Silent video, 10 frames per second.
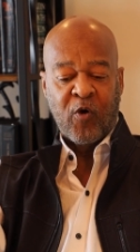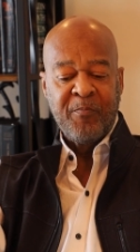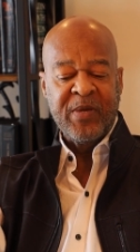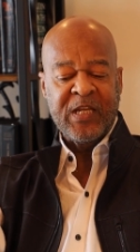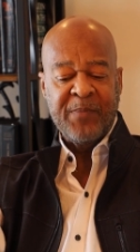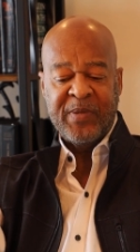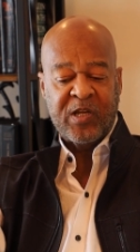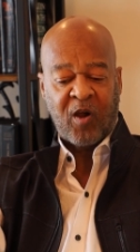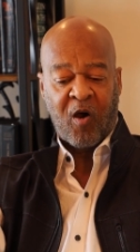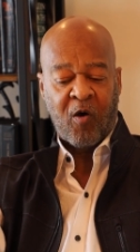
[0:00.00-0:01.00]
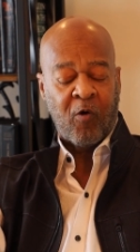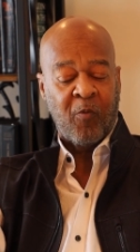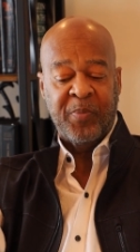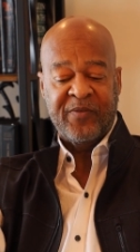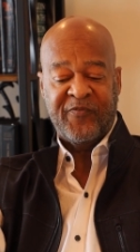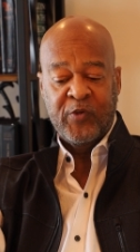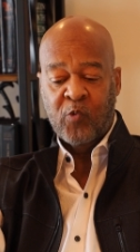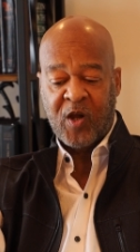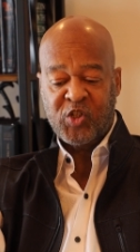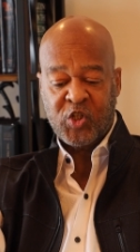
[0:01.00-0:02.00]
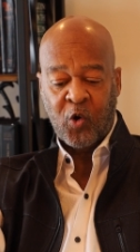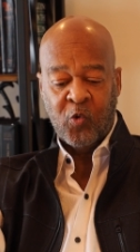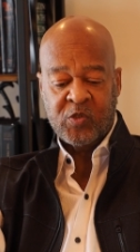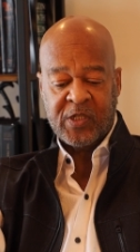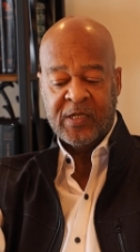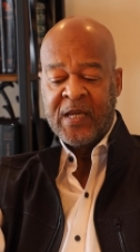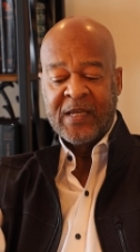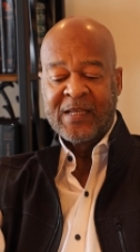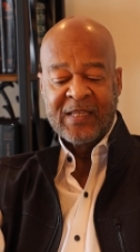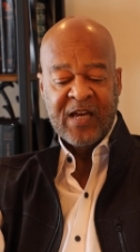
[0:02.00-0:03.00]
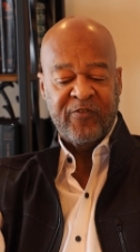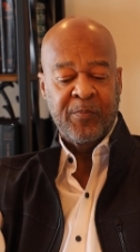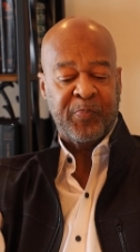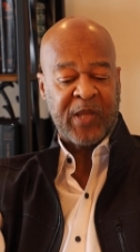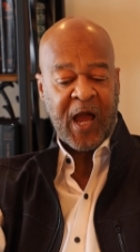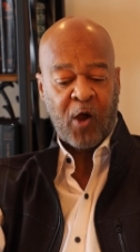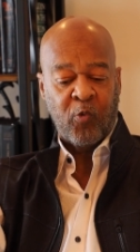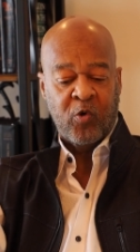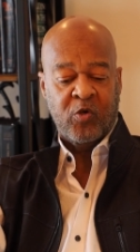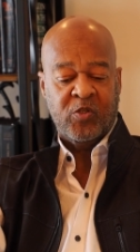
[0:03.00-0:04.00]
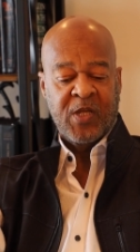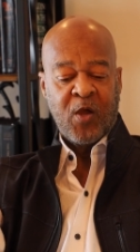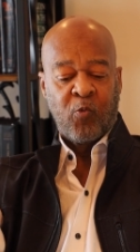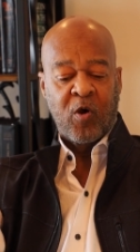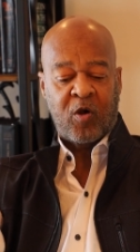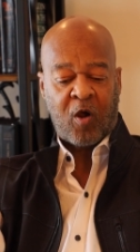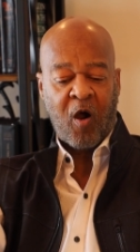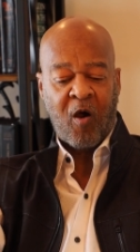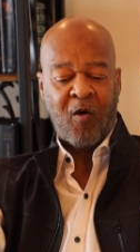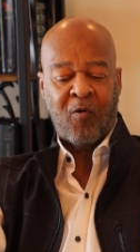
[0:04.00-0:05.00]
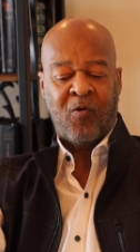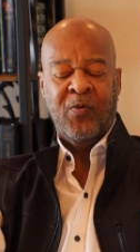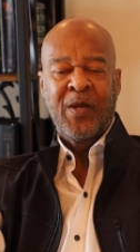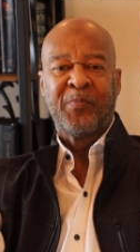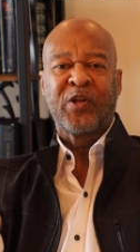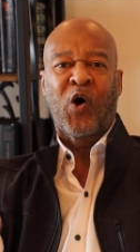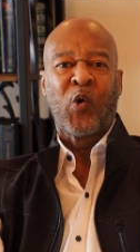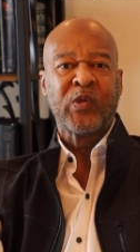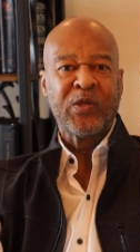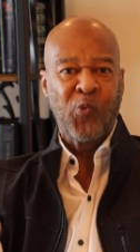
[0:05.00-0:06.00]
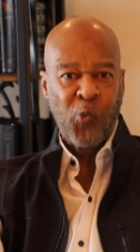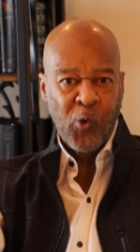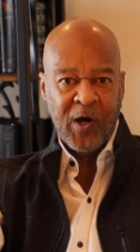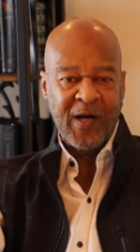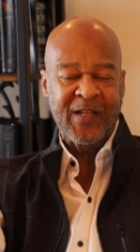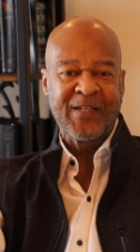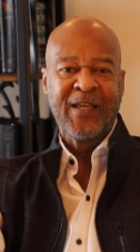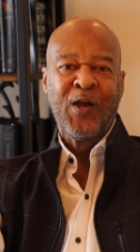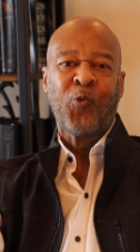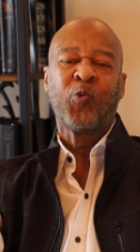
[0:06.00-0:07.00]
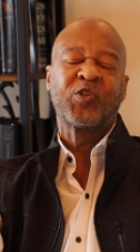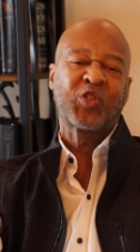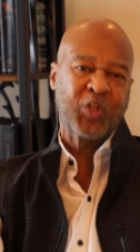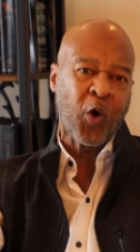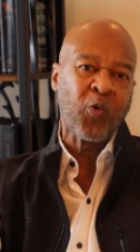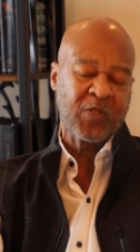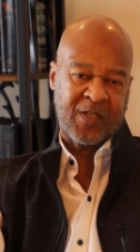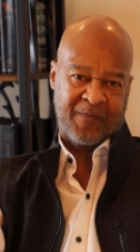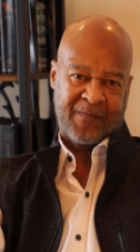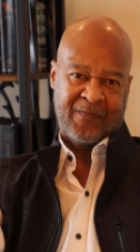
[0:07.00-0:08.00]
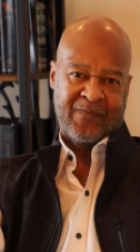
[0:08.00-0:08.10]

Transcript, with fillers: For many be called, but few are chosen. Eleven plowers were called, but only one was chosen.